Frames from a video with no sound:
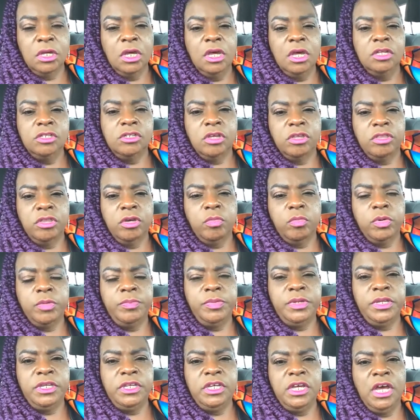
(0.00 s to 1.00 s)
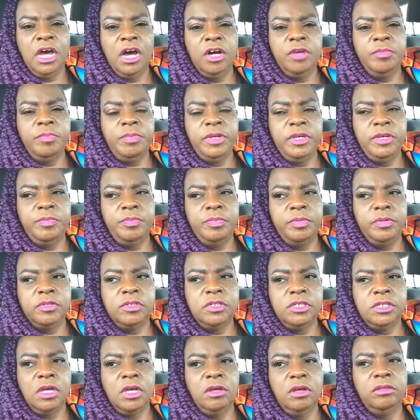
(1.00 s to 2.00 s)
Mm-hmm. So there would be young people.
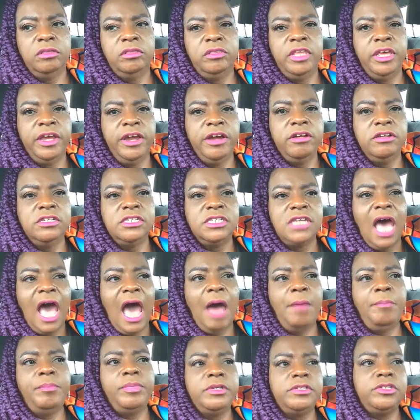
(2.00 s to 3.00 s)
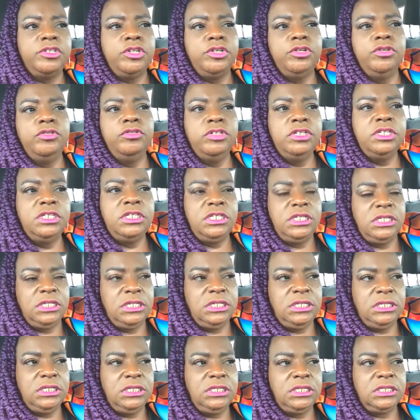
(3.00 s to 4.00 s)
So there's
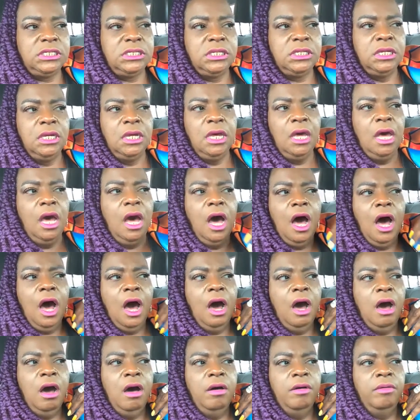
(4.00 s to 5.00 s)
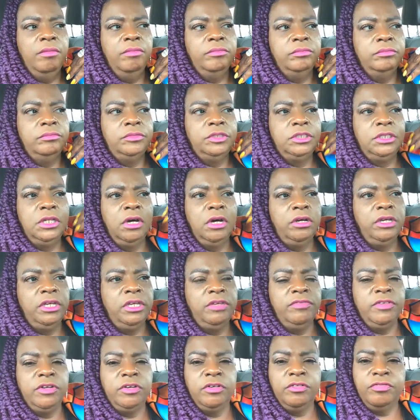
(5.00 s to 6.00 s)
opportunities, you know,
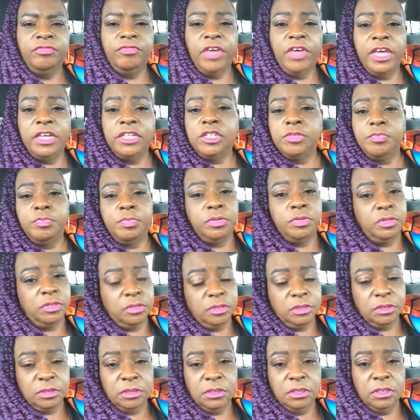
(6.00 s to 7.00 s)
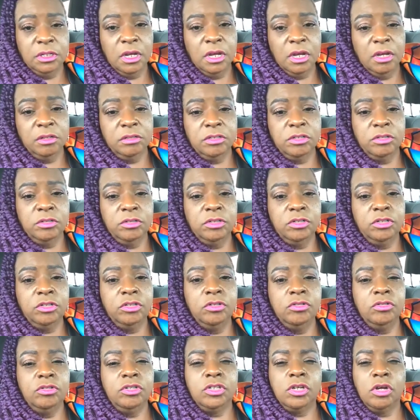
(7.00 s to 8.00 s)
even on Facebook, you know,
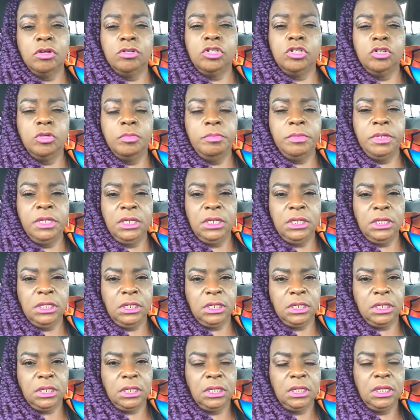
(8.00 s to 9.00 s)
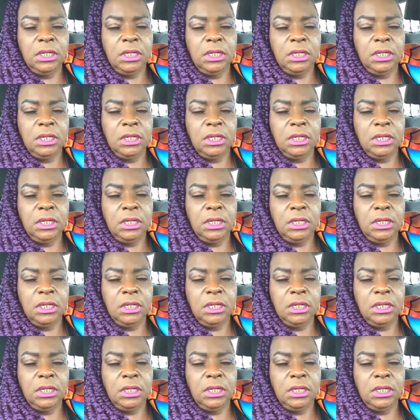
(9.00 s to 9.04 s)
use social media.